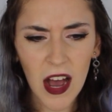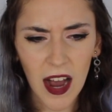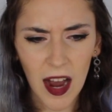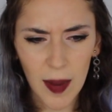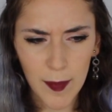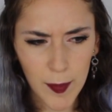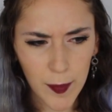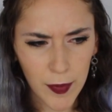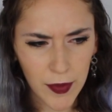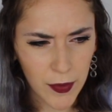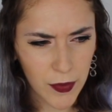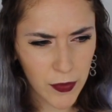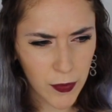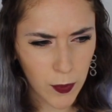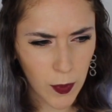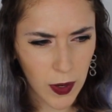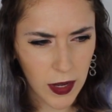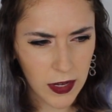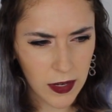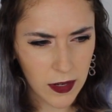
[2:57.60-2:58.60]
I remember there was
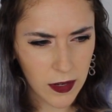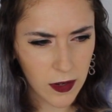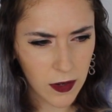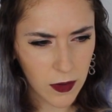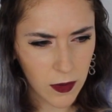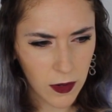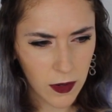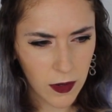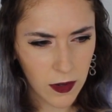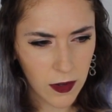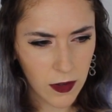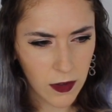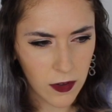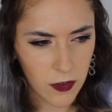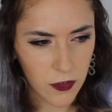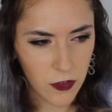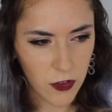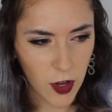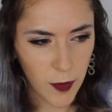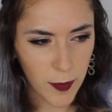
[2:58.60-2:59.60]
one
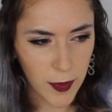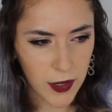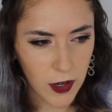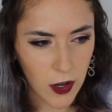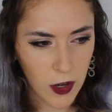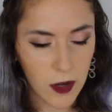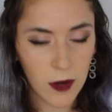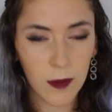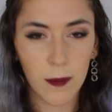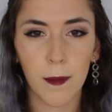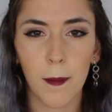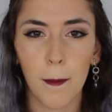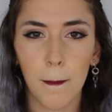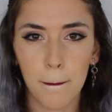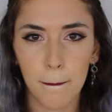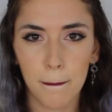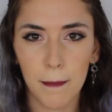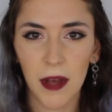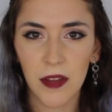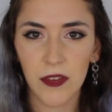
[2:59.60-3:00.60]
topic on
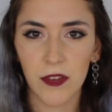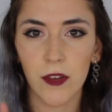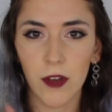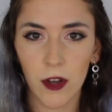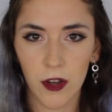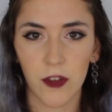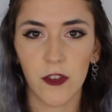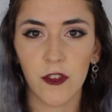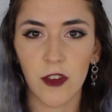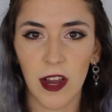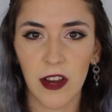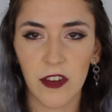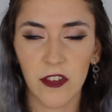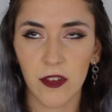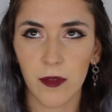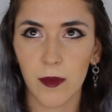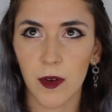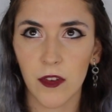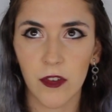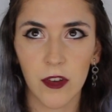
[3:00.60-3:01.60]
muscle
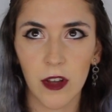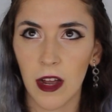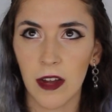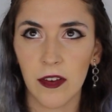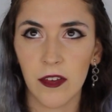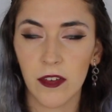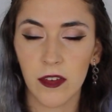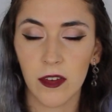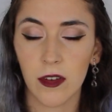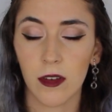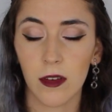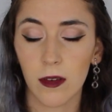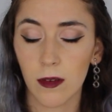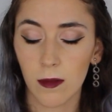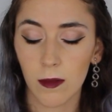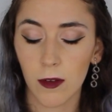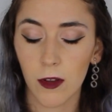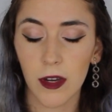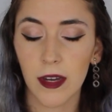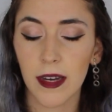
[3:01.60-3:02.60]
contraction which I just
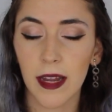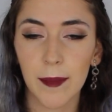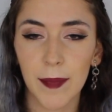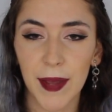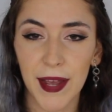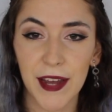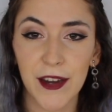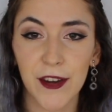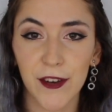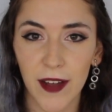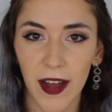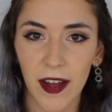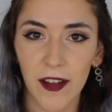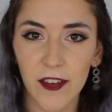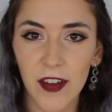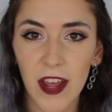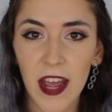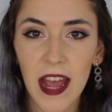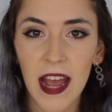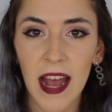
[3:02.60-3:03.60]
couldn't get my head
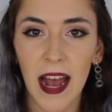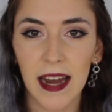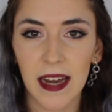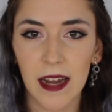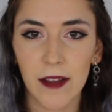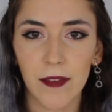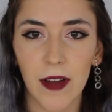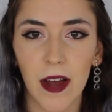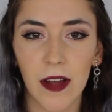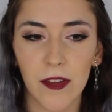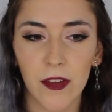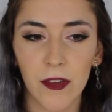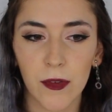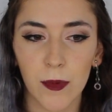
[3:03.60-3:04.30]
around, and I found